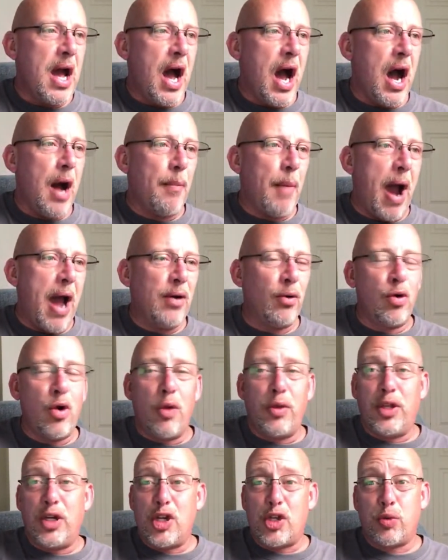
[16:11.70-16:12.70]
Um, I don't
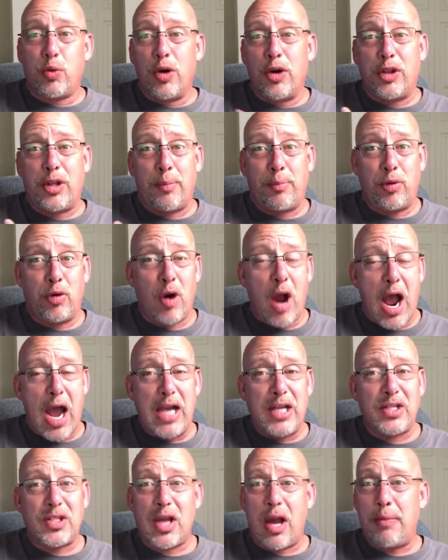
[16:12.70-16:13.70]
know that it's worth the
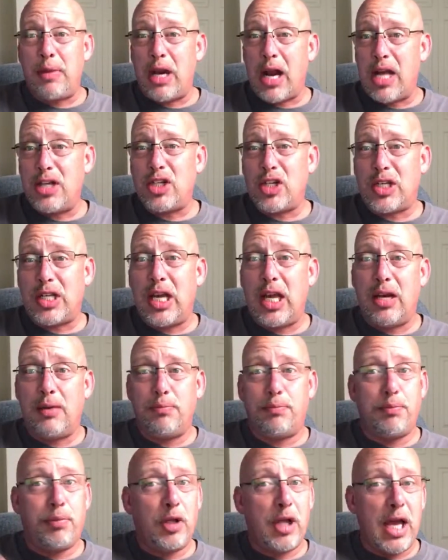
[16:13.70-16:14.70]
price. I mean, I just
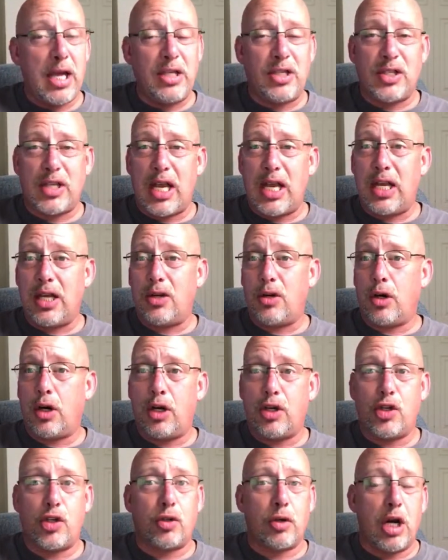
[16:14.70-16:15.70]
get play sand or
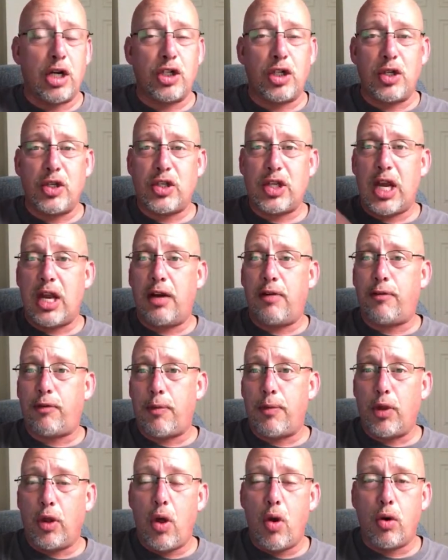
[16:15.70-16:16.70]
construction sand
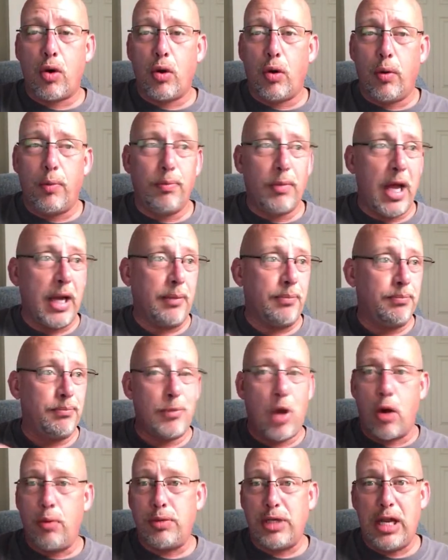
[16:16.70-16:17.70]
from the local like
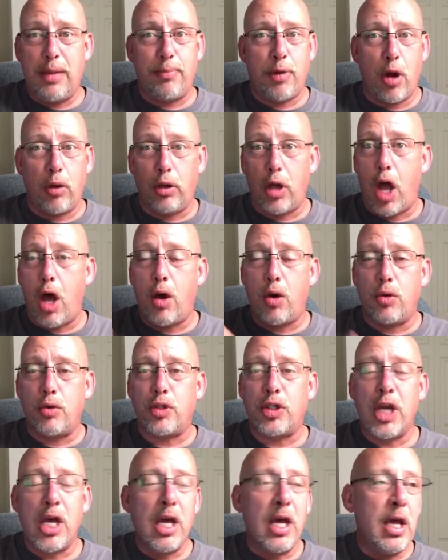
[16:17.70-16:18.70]
Home Depot,
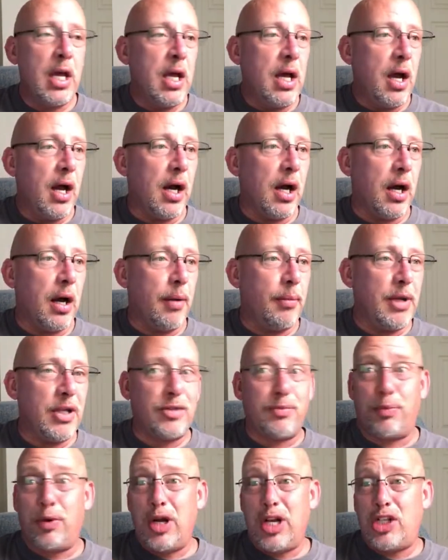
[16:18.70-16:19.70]
Lowe's. Um,
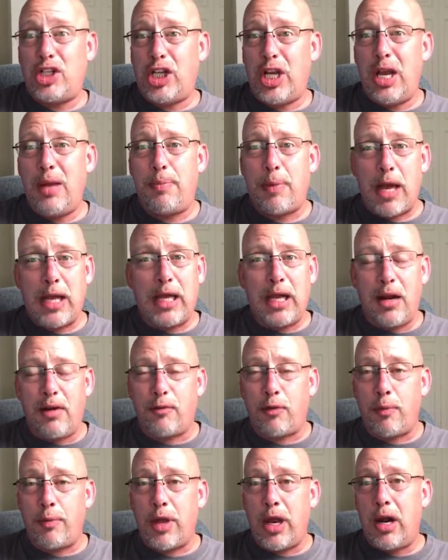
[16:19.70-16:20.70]
it's pretty cheap. I get
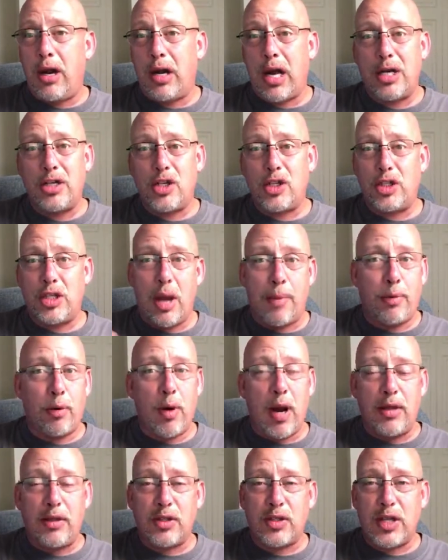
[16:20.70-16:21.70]
it from there and I just dump it
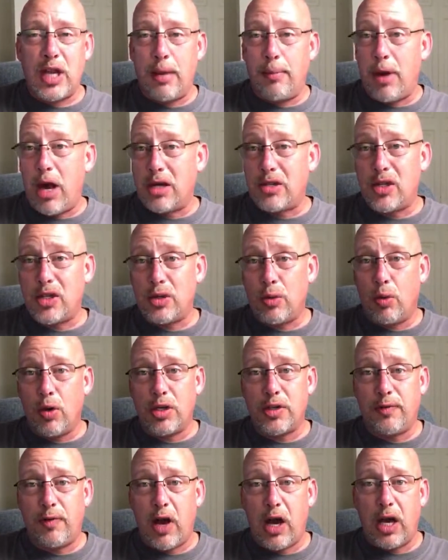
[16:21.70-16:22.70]
right in the sandboxes. It
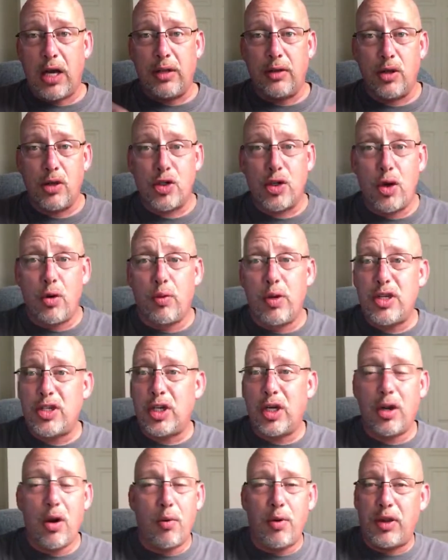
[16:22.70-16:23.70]
works fine. There's no
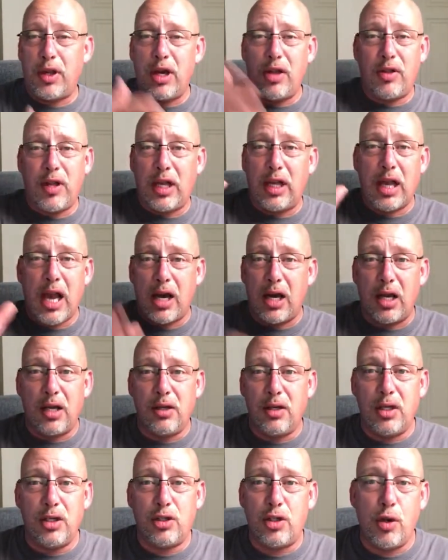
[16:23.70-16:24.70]
reason to go with anything kind of
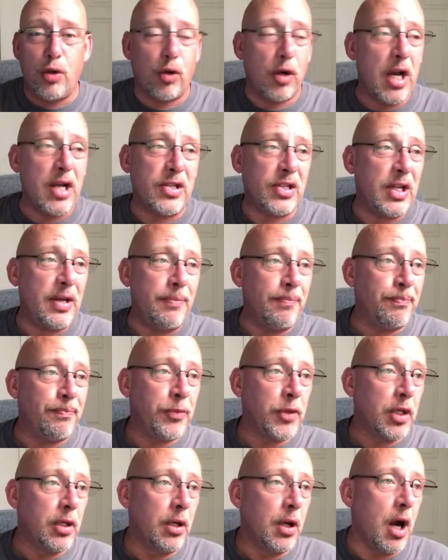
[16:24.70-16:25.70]
too crazy.
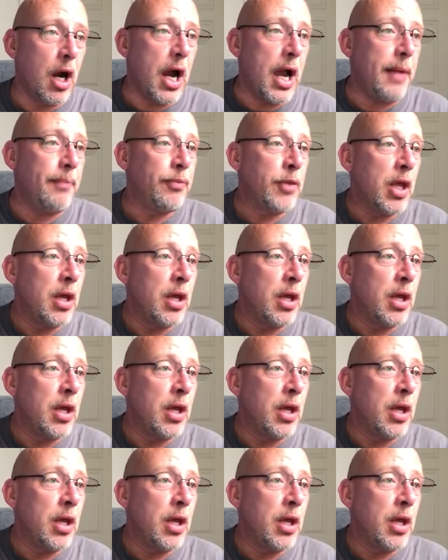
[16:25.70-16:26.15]
All right.